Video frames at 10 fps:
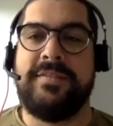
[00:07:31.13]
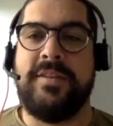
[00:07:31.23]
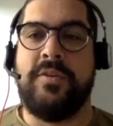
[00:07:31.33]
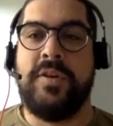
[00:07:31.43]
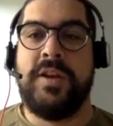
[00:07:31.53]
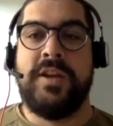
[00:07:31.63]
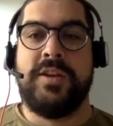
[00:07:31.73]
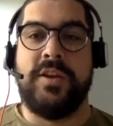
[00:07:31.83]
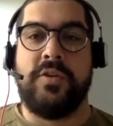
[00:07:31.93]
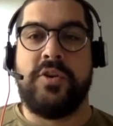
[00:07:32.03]
So,
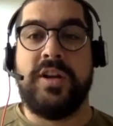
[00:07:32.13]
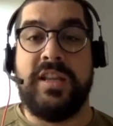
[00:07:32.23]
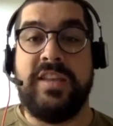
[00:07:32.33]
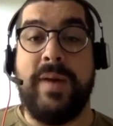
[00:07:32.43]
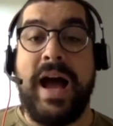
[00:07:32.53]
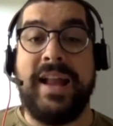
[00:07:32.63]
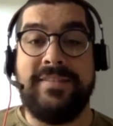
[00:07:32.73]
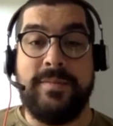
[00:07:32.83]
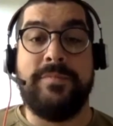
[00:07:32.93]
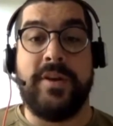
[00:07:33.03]
you're going to leave
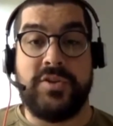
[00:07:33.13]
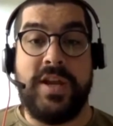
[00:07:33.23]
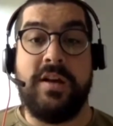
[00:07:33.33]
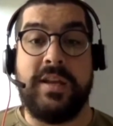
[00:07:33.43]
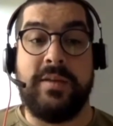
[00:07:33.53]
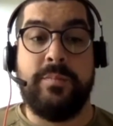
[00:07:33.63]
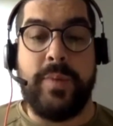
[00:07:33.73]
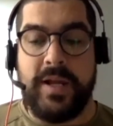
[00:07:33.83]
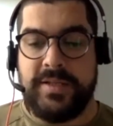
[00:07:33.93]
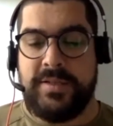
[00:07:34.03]
behind some functionality,
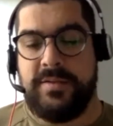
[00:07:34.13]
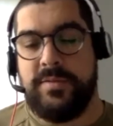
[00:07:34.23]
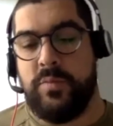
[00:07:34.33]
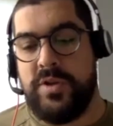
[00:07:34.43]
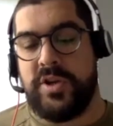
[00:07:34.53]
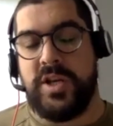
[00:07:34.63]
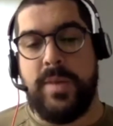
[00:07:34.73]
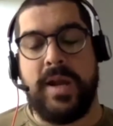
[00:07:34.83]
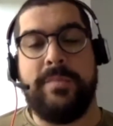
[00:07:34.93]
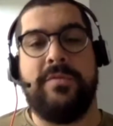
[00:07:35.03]
but what you're going to
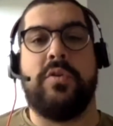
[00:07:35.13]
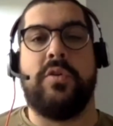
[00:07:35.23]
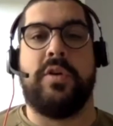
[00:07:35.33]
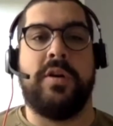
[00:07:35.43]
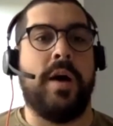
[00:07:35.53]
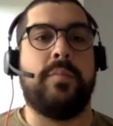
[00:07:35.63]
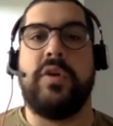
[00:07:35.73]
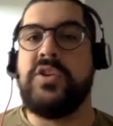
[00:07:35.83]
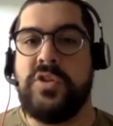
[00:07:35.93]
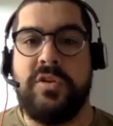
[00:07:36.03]
make up for in
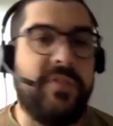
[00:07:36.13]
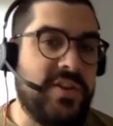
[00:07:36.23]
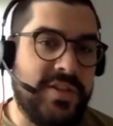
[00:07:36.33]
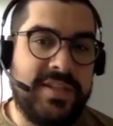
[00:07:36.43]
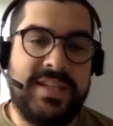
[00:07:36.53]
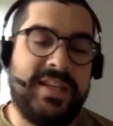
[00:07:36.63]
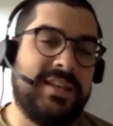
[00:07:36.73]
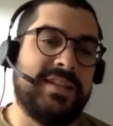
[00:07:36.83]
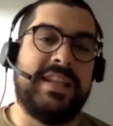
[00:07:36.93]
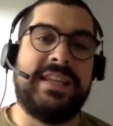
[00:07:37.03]
operational
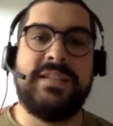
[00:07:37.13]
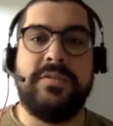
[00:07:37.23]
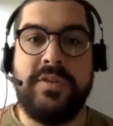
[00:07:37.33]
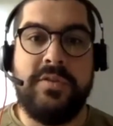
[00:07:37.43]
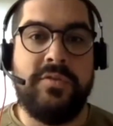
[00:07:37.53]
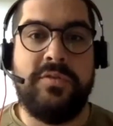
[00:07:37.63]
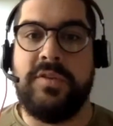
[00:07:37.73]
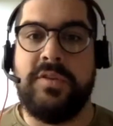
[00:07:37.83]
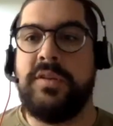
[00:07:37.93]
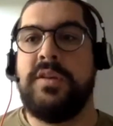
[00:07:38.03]
efficiencies and ease of use
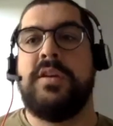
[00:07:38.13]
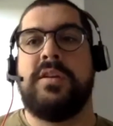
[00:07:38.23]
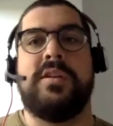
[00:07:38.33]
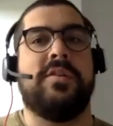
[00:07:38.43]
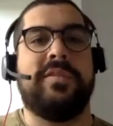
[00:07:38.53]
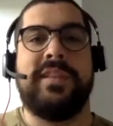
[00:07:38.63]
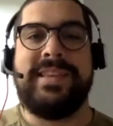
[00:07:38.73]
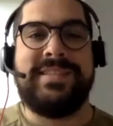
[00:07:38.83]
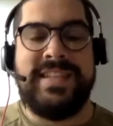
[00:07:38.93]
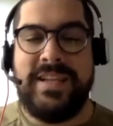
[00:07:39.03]
and,
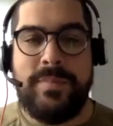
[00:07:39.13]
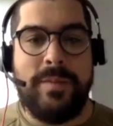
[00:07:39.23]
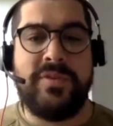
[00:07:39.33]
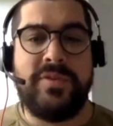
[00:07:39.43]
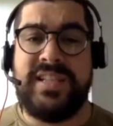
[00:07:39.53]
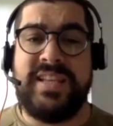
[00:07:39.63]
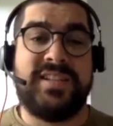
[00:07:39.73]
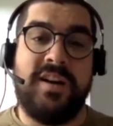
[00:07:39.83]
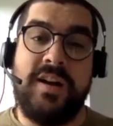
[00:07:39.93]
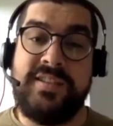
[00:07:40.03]
less team members and less
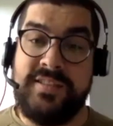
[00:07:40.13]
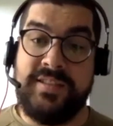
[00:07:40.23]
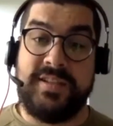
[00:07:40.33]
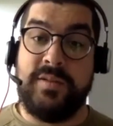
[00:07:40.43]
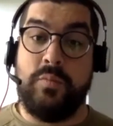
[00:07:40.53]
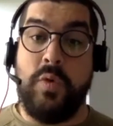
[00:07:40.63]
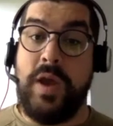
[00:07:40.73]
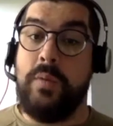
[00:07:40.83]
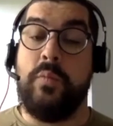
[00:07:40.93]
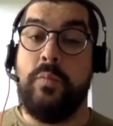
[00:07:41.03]
cost, it's going
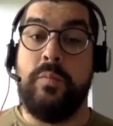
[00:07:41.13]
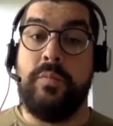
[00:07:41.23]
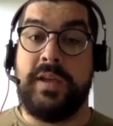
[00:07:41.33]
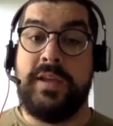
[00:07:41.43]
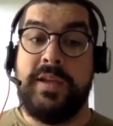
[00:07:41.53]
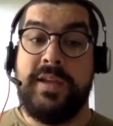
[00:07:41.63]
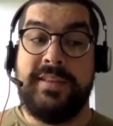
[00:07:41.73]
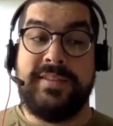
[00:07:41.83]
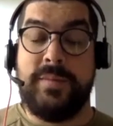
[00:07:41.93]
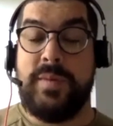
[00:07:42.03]
to
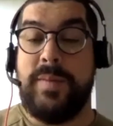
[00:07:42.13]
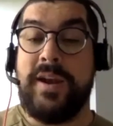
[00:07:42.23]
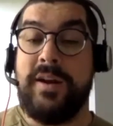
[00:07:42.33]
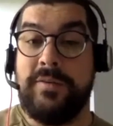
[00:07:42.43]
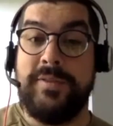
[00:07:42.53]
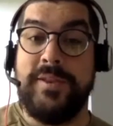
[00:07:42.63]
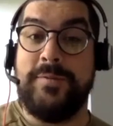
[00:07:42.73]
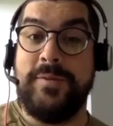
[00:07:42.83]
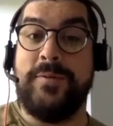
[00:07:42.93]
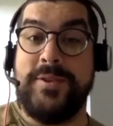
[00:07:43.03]
it's going to be better
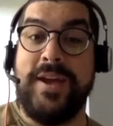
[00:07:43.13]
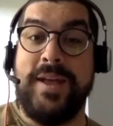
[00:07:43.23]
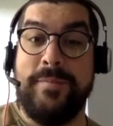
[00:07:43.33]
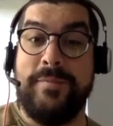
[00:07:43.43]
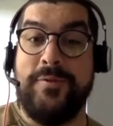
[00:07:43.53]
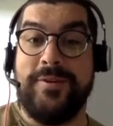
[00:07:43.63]
than what you had before.